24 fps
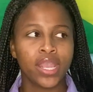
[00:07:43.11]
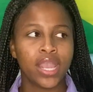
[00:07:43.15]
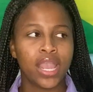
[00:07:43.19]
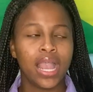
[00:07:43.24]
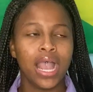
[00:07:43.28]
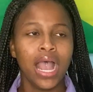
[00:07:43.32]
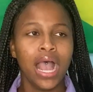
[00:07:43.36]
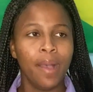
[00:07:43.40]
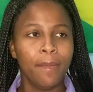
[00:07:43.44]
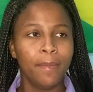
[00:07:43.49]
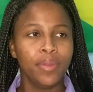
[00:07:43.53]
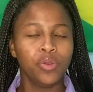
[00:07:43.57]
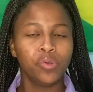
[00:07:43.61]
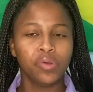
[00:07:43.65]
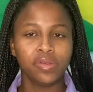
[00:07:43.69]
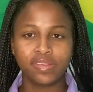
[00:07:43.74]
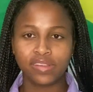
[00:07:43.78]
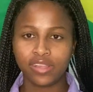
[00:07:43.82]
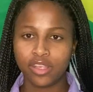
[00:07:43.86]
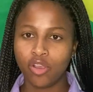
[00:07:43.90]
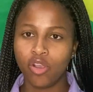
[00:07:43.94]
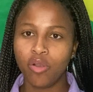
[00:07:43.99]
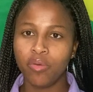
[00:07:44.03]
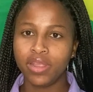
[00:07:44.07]
I know say
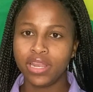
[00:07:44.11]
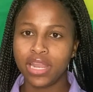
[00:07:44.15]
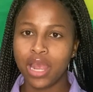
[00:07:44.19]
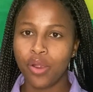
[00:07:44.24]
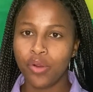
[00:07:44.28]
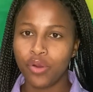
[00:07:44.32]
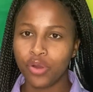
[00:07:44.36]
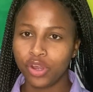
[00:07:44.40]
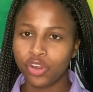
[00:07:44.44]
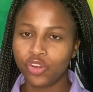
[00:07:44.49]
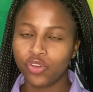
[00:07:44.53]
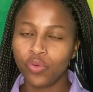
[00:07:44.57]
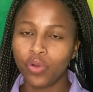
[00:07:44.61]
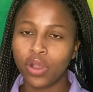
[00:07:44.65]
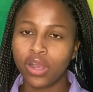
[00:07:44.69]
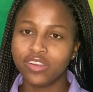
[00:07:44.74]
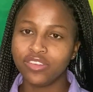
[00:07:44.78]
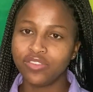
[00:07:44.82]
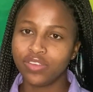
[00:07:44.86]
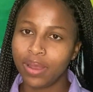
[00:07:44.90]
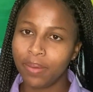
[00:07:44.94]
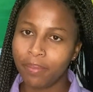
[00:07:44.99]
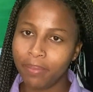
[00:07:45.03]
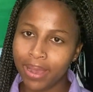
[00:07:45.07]
yo, we now work towards
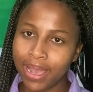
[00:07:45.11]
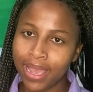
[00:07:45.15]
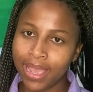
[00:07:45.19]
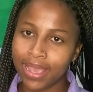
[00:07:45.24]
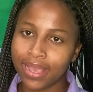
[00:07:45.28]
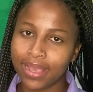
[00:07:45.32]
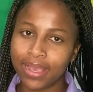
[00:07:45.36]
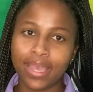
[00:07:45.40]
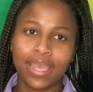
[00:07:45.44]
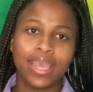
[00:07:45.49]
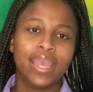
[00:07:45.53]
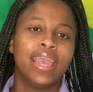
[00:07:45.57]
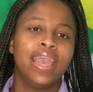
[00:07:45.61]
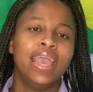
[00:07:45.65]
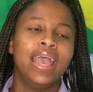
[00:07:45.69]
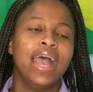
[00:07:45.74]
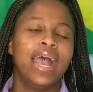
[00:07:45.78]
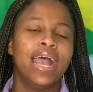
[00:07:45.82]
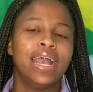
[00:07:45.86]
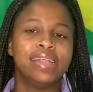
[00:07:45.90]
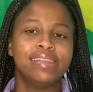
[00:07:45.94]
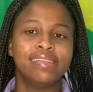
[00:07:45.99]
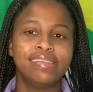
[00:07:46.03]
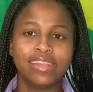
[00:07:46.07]
one bike.
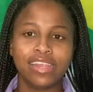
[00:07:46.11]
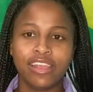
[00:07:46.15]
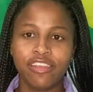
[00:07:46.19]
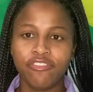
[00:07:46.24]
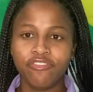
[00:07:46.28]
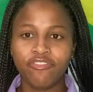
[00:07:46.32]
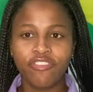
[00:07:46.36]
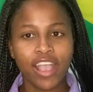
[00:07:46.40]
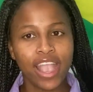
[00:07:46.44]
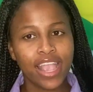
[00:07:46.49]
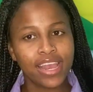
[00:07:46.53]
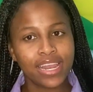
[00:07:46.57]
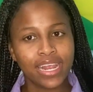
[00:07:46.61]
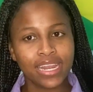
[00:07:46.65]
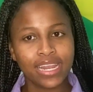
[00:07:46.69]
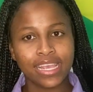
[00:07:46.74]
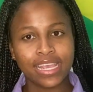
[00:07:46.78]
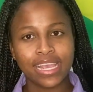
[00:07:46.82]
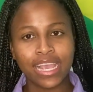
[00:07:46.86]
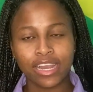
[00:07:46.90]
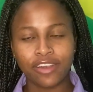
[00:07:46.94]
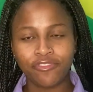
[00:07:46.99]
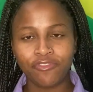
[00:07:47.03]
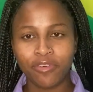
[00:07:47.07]
Until he finally
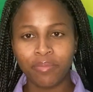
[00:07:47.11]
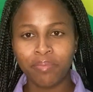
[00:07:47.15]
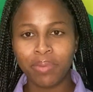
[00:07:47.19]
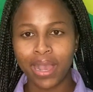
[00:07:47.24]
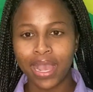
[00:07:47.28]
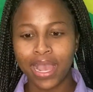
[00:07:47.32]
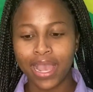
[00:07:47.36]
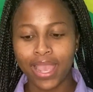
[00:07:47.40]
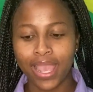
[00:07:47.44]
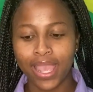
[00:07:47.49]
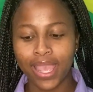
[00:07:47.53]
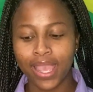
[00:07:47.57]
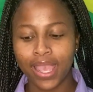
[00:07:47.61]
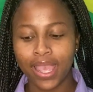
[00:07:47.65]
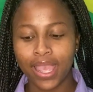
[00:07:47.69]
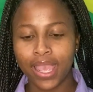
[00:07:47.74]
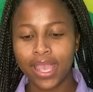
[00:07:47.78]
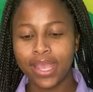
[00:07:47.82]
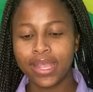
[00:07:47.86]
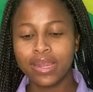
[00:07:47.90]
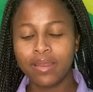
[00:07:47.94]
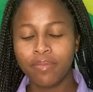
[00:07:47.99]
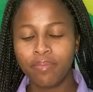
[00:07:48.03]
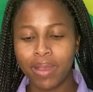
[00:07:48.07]
get to buy
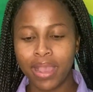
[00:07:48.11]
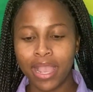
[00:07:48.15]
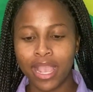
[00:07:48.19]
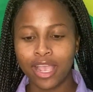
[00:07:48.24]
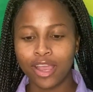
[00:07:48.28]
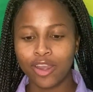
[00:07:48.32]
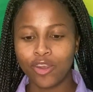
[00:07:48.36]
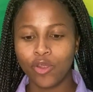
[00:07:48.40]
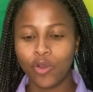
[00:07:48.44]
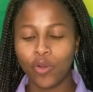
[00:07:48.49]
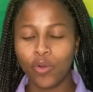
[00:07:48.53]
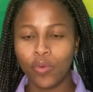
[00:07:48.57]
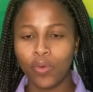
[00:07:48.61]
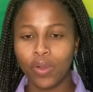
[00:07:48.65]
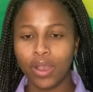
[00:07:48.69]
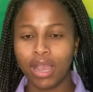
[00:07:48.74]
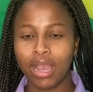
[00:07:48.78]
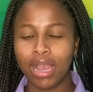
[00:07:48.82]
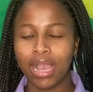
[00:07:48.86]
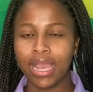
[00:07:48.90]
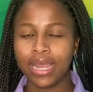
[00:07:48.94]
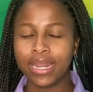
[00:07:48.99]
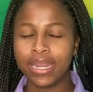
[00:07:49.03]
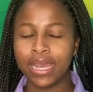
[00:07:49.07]
the bike now.
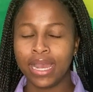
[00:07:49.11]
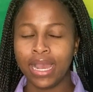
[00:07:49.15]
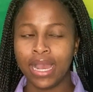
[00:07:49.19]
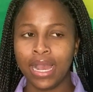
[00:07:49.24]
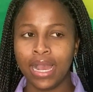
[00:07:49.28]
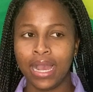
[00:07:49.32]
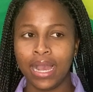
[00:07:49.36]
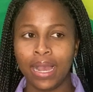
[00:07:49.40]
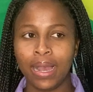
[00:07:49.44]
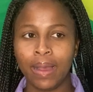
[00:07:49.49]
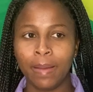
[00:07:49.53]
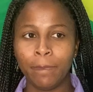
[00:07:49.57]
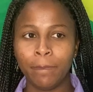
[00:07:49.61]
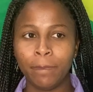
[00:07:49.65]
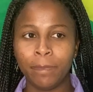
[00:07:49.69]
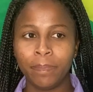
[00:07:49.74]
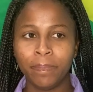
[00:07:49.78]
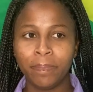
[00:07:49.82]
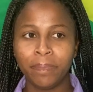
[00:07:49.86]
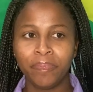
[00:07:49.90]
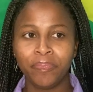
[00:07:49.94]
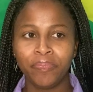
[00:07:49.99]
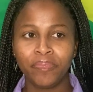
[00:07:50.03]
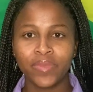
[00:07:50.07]
And
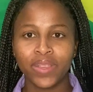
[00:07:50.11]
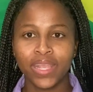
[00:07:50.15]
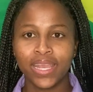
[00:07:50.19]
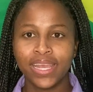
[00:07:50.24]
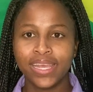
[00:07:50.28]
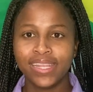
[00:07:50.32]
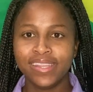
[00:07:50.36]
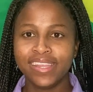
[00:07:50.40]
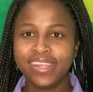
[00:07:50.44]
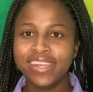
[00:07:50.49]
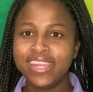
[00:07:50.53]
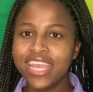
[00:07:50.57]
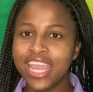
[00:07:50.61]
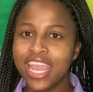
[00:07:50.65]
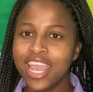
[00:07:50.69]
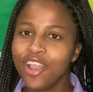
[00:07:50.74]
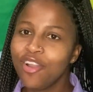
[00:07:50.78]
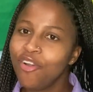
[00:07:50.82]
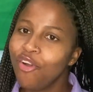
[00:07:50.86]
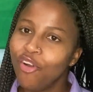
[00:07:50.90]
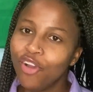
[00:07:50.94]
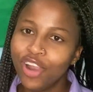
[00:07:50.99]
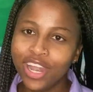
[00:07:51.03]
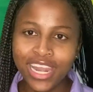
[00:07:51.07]
the day he
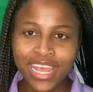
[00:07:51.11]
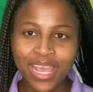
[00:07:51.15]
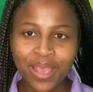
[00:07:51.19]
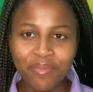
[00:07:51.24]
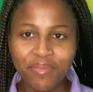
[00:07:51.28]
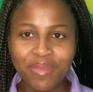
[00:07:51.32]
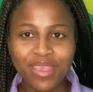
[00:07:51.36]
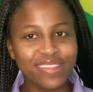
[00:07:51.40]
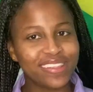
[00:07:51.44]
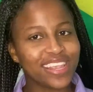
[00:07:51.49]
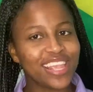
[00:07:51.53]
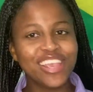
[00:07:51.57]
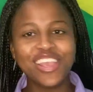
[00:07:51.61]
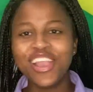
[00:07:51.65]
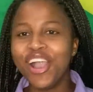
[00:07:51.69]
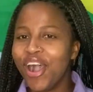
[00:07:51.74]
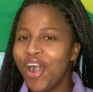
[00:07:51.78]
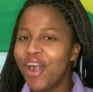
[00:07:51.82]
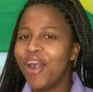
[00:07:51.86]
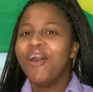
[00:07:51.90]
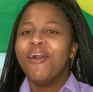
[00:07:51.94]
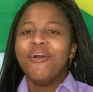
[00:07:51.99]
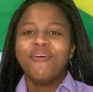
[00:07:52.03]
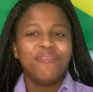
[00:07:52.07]
call link me, he say, yo,
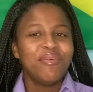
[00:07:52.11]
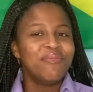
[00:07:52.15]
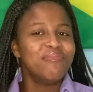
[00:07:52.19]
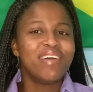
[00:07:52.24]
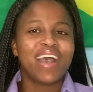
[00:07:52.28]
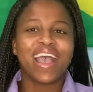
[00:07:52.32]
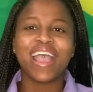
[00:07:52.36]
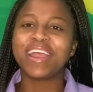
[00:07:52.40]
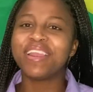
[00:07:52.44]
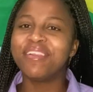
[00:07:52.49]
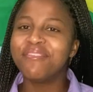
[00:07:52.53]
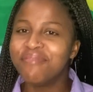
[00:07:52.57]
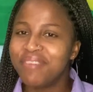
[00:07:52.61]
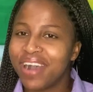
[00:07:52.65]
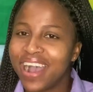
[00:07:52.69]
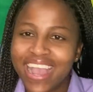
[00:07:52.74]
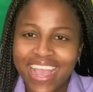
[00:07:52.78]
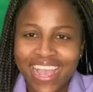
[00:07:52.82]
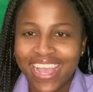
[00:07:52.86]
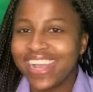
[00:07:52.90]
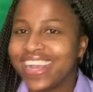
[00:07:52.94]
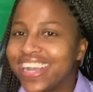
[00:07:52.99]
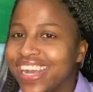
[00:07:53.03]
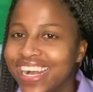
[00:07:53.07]
I buy the
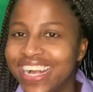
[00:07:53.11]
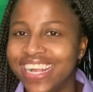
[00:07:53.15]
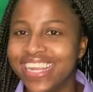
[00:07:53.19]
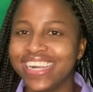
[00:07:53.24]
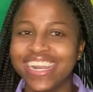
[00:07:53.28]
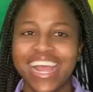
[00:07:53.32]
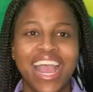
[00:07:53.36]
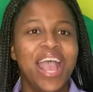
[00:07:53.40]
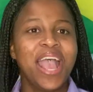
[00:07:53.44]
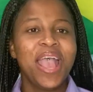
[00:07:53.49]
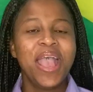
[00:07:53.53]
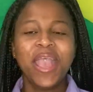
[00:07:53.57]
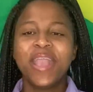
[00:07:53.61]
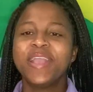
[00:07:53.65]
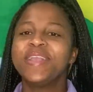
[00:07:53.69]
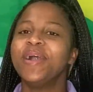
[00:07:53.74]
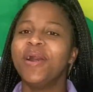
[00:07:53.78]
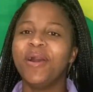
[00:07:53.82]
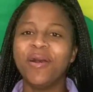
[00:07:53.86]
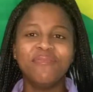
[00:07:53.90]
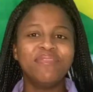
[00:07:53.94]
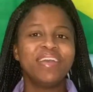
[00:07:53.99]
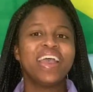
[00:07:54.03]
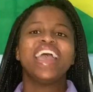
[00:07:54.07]
bike and yo,
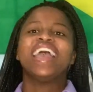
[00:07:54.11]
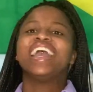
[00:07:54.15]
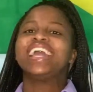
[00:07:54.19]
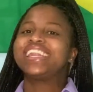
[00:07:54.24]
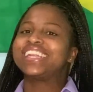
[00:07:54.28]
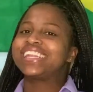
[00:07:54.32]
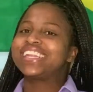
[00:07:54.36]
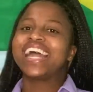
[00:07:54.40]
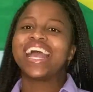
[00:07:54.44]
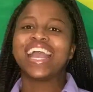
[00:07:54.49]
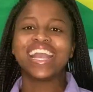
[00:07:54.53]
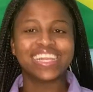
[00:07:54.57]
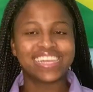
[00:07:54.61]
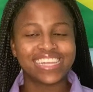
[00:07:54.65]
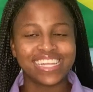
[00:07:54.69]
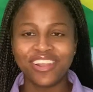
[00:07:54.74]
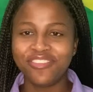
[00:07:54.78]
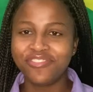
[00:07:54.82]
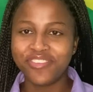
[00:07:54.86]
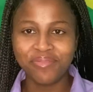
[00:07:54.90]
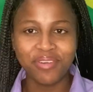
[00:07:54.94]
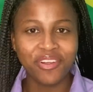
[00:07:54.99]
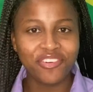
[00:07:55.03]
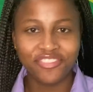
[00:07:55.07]
I'm excited for
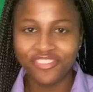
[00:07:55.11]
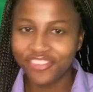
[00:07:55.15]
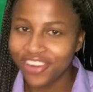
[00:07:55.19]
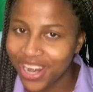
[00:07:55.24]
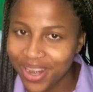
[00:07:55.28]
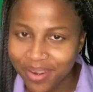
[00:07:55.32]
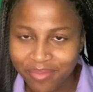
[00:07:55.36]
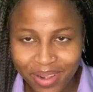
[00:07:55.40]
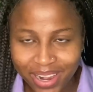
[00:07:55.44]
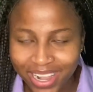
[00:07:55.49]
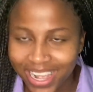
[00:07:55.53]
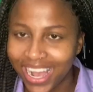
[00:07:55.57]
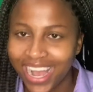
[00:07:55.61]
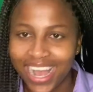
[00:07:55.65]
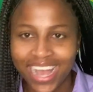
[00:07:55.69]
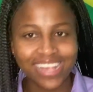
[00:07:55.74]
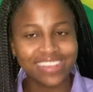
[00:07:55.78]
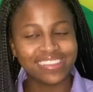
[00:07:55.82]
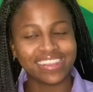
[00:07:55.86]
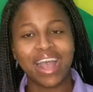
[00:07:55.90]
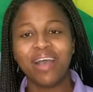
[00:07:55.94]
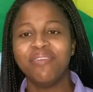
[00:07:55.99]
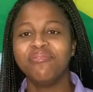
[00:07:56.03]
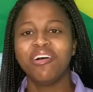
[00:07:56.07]
my friend because
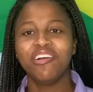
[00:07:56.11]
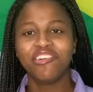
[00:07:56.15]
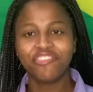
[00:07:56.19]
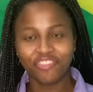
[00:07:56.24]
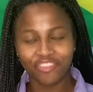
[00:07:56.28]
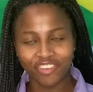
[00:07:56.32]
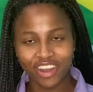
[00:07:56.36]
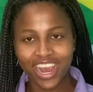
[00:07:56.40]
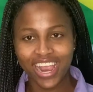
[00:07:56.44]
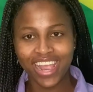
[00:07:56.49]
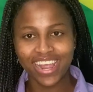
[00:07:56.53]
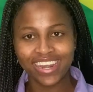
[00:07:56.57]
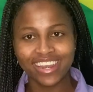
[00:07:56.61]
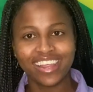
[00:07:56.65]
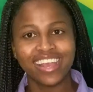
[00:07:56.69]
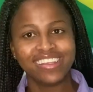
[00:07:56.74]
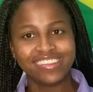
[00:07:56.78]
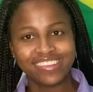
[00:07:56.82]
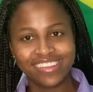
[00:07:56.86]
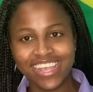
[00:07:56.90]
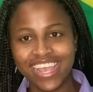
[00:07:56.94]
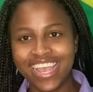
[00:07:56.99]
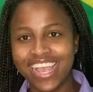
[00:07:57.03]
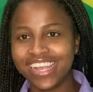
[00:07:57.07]
I'm a friend, you
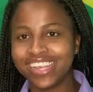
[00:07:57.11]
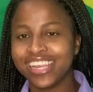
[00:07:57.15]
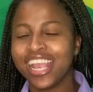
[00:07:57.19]
see it?